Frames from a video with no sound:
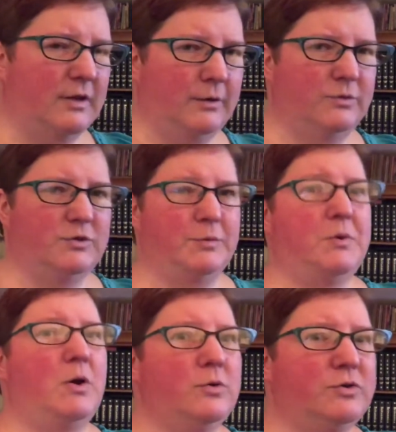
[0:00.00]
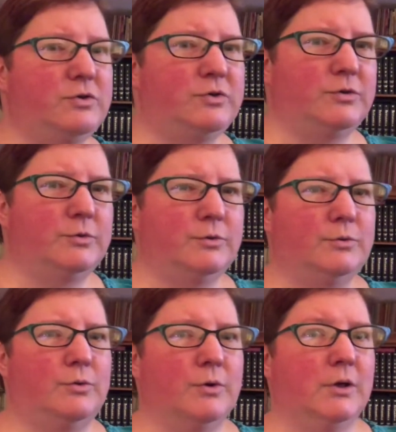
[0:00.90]
that I was supposed
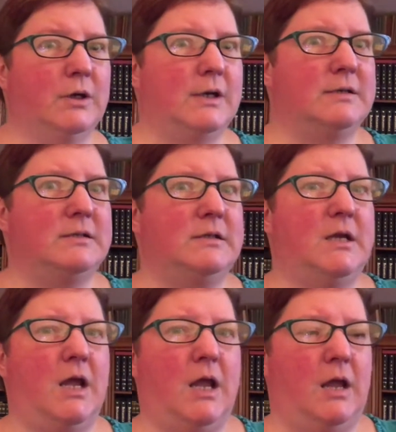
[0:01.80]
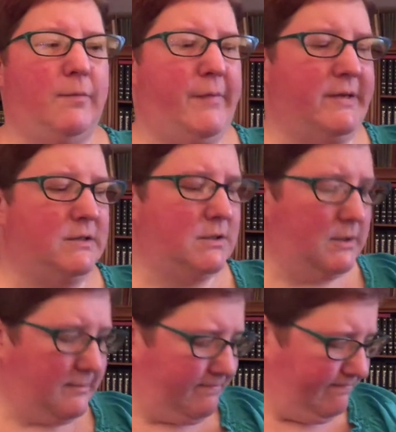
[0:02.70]
to organize today, but
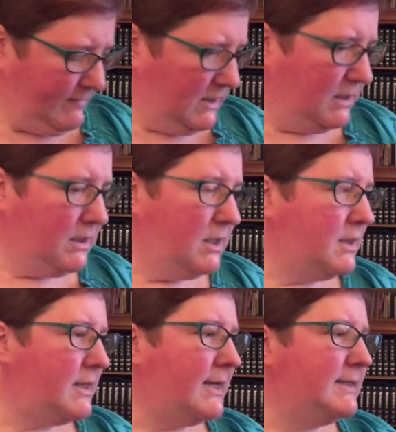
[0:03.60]
that